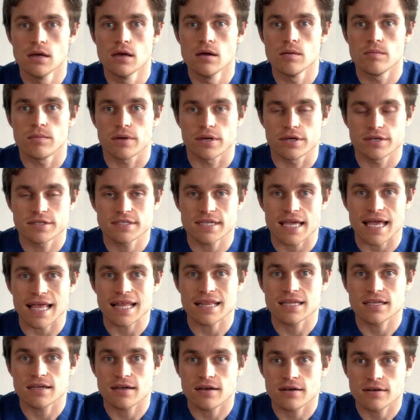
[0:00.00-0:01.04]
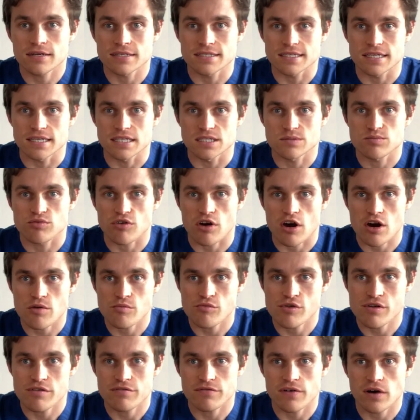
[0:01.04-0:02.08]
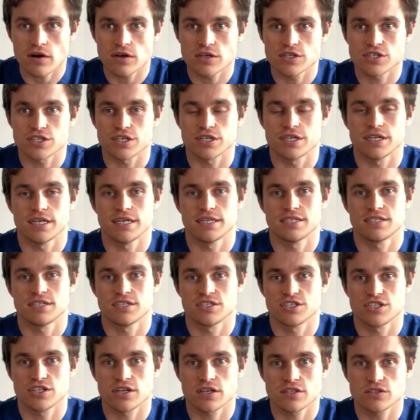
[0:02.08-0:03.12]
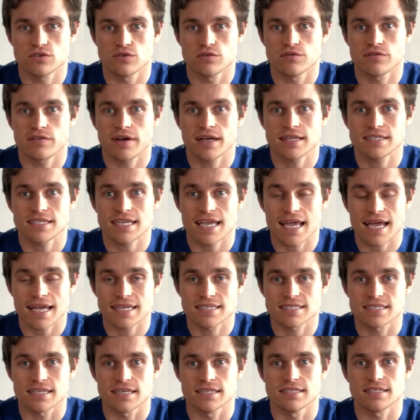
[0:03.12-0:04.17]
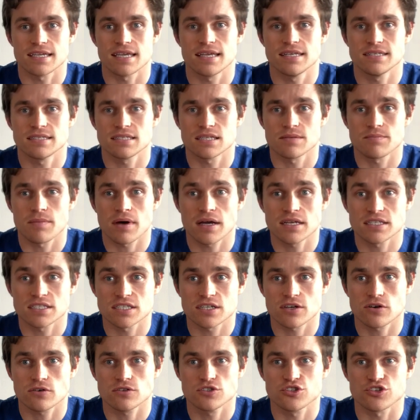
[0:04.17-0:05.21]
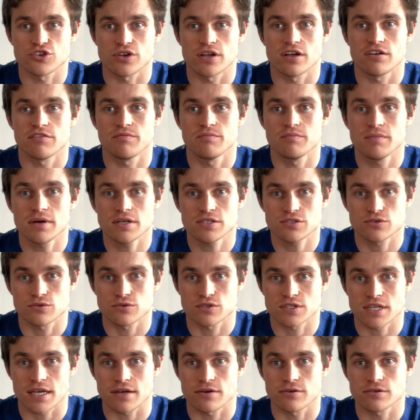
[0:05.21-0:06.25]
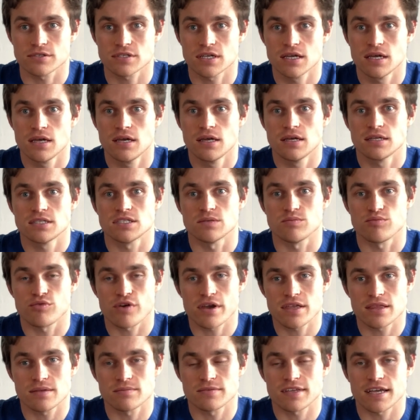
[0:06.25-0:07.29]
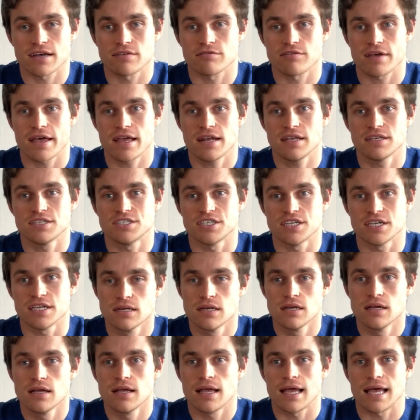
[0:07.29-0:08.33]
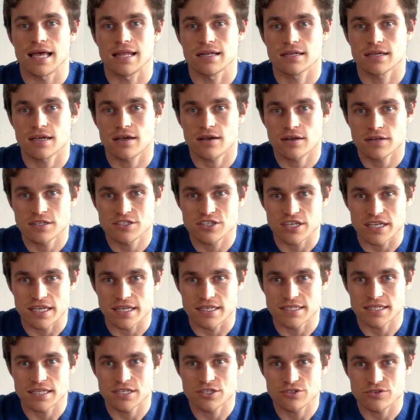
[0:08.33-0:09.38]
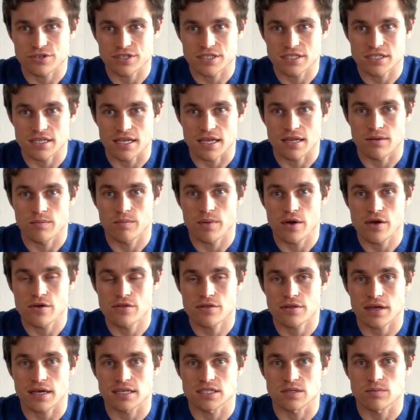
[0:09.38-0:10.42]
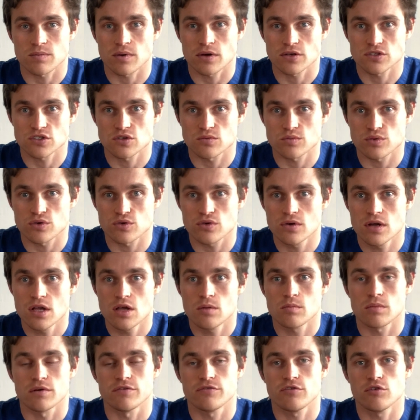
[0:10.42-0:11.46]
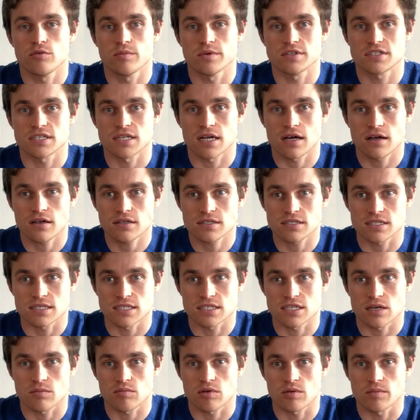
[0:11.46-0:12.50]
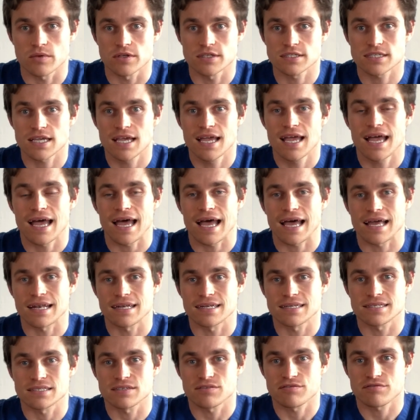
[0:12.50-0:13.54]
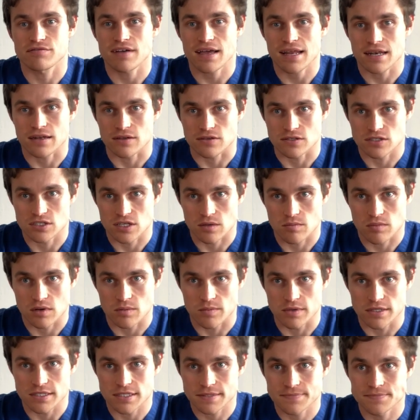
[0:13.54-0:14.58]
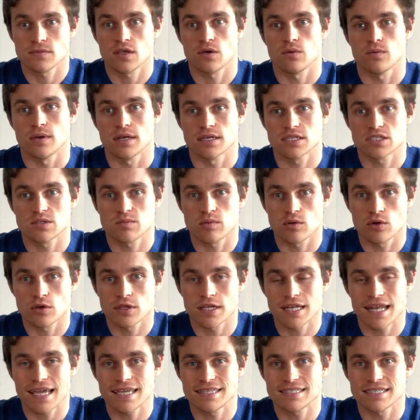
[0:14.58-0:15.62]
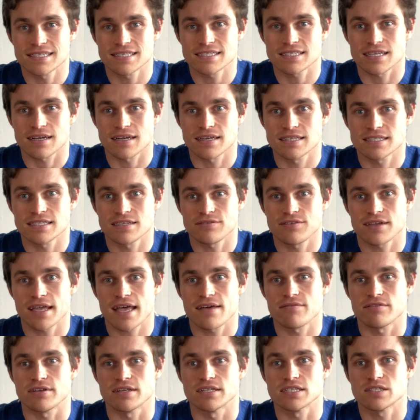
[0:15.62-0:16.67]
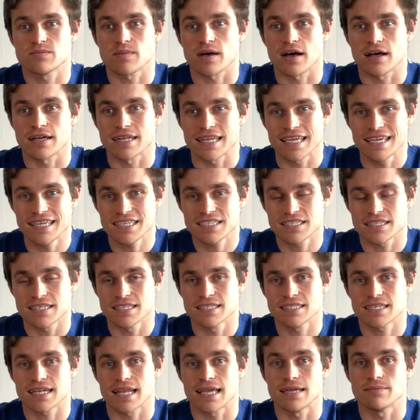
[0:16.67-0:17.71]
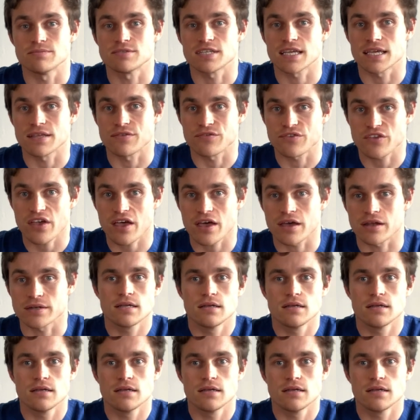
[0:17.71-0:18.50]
Because L-carnitine's primary function is to shuttle fatty acids into the mitochondria of muscle cells to break them down for energy, L-carnitine is interesting both as a possible performance-enhancing supplement and as a fat loss supplement. We'll explore the latest scientific evidence behind each of these claims in turn.